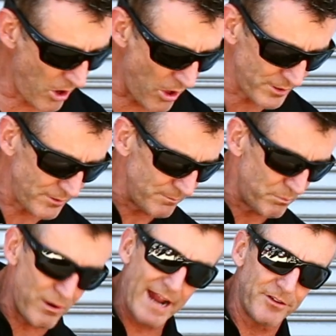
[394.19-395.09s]
all your
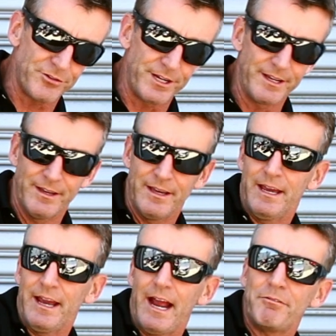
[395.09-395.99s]
bracketry.
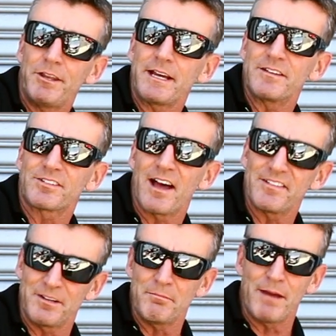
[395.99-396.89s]
Everything is
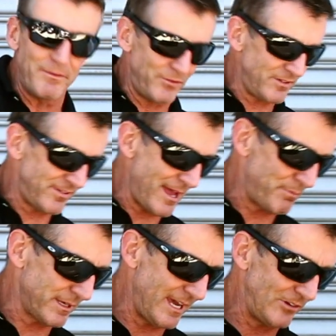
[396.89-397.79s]
custom made for this
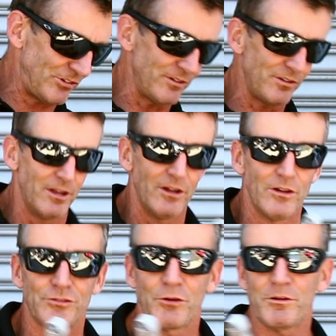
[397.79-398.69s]
application.
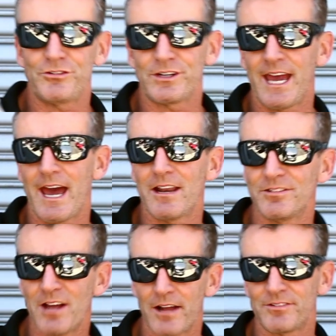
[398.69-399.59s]
So what you get
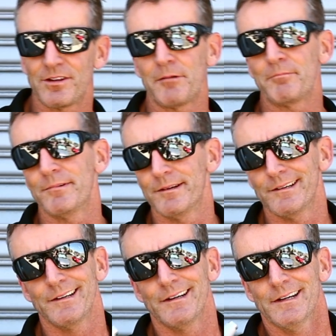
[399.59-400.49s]
is not some
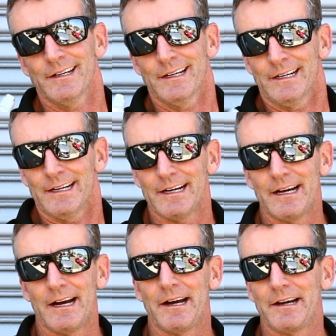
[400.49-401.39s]

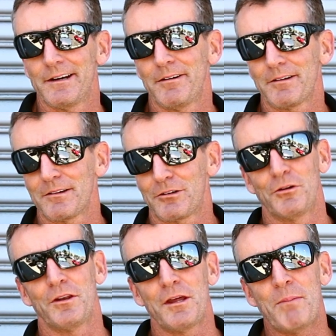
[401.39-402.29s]
uh,
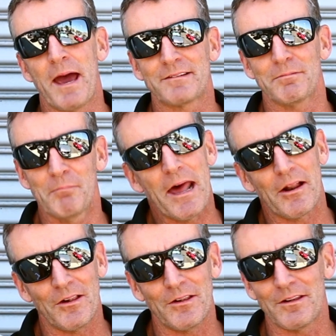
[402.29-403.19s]
crudely bent
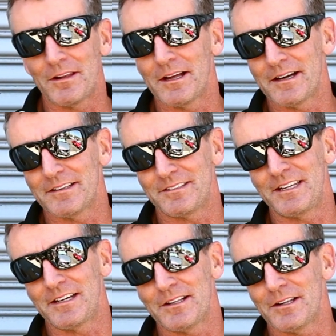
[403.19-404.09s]
metal, uh,
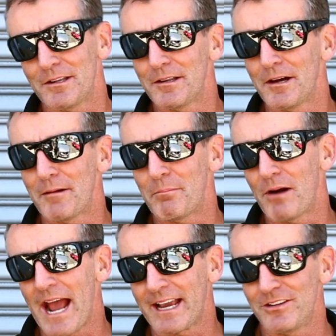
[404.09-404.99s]
steel uh,
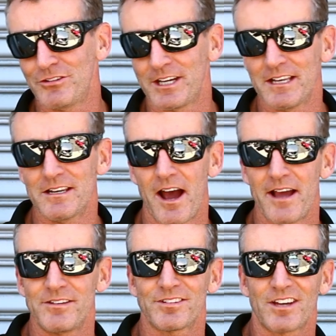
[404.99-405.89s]
bracket. You get
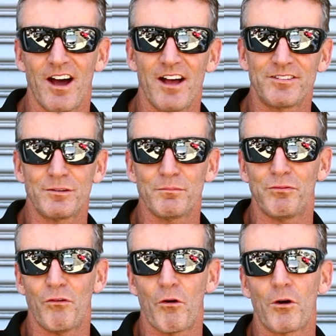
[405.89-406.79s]
nice custom
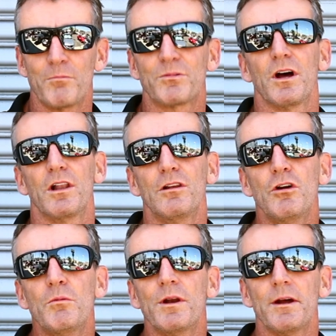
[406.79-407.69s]
formed
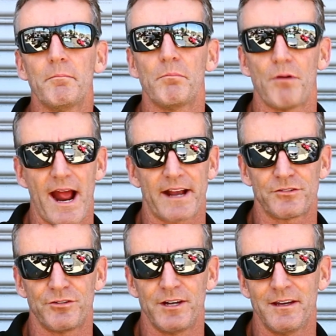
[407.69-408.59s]
aluminum
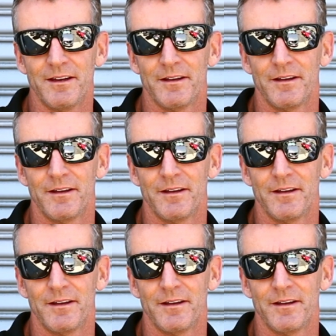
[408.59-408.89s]
bracketry